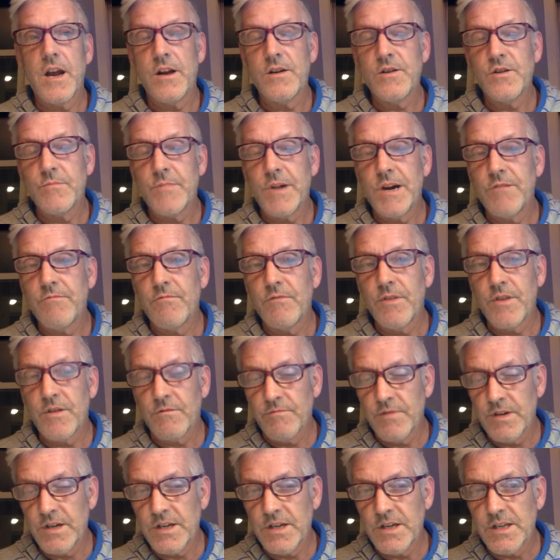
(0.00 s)
under the
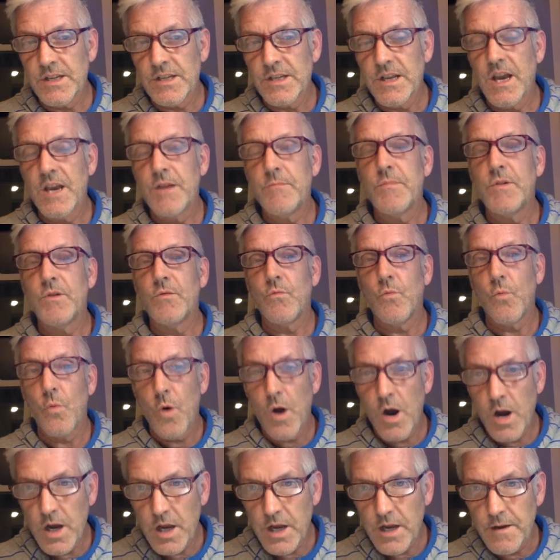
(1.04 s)
written assignment
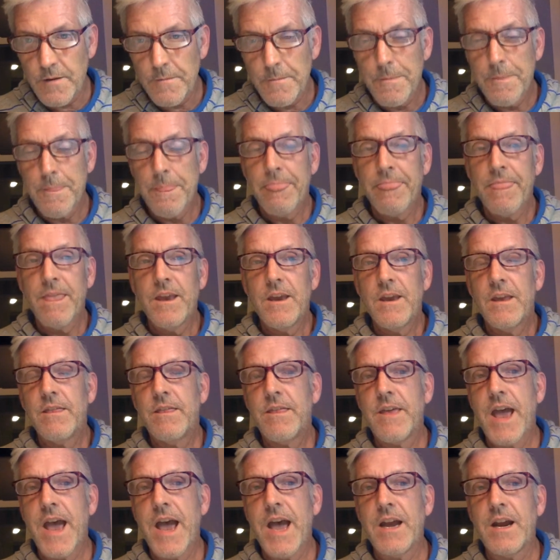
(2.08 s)
1,
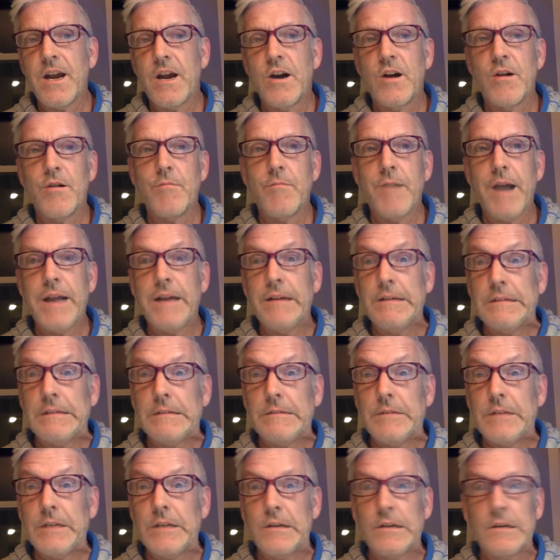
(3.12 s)
that I didn't have
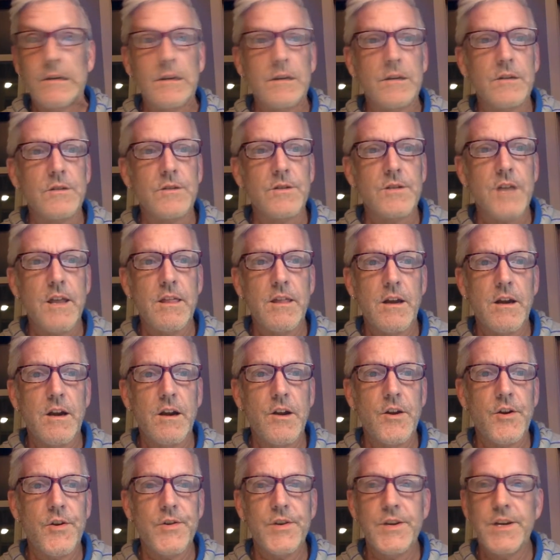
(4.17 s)
any articles. I thought I
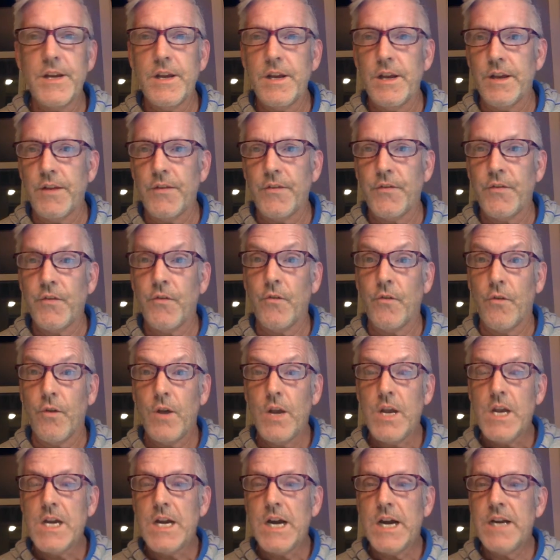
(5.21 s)
already did. So
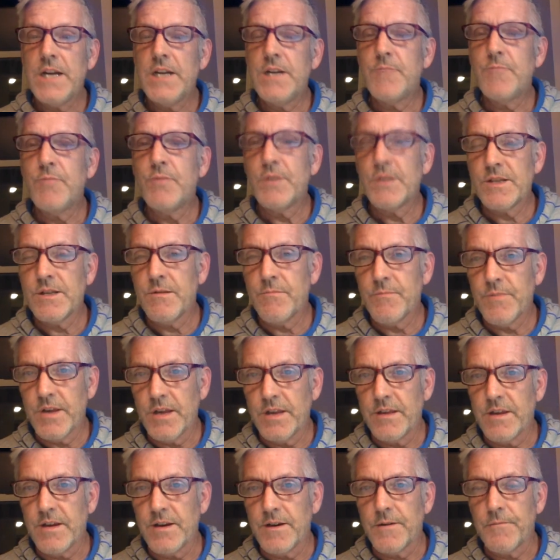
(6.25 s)
I need to put
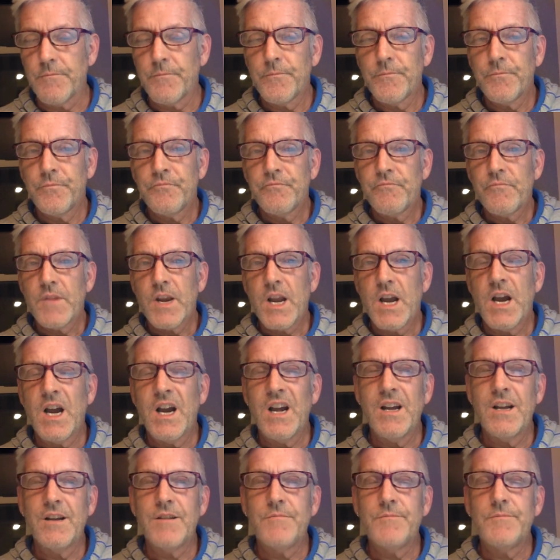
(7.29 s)
something there.
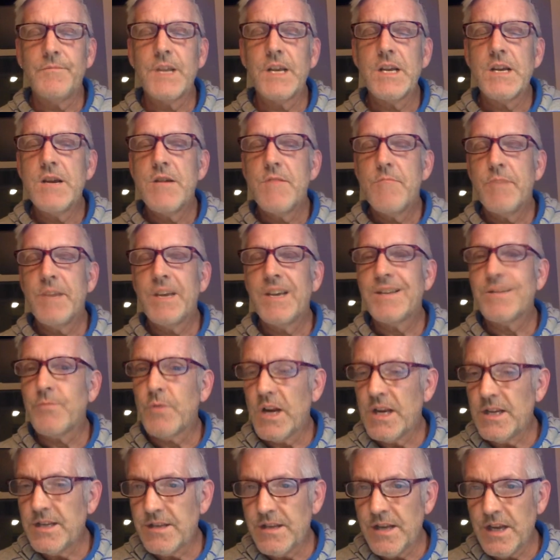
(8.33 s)
Because what
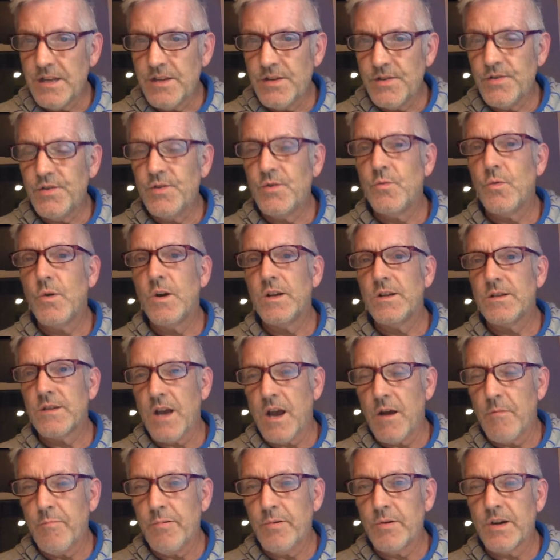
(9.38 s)
I said to you was
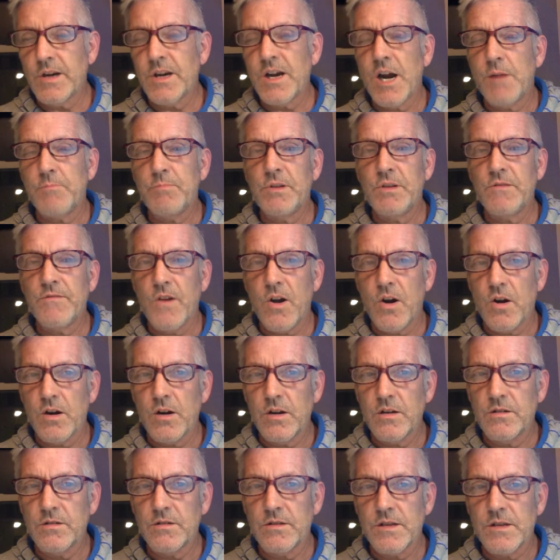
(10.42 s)
I'll put a couple of
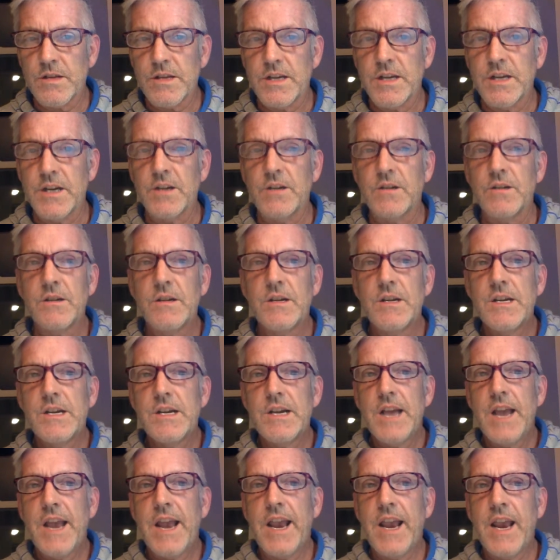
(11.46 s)
articles there,
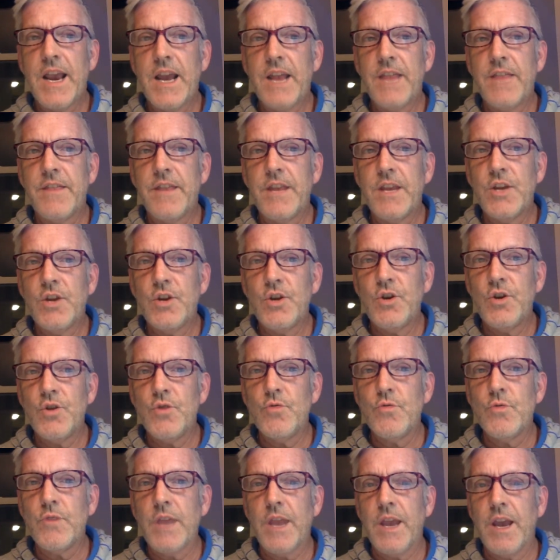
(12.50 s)
and then
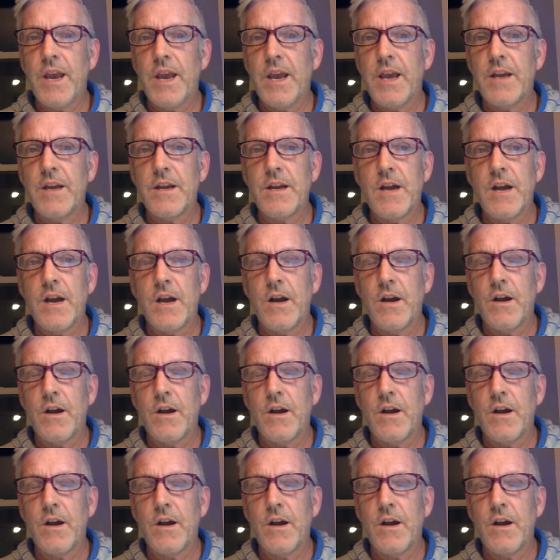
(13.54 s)
you can,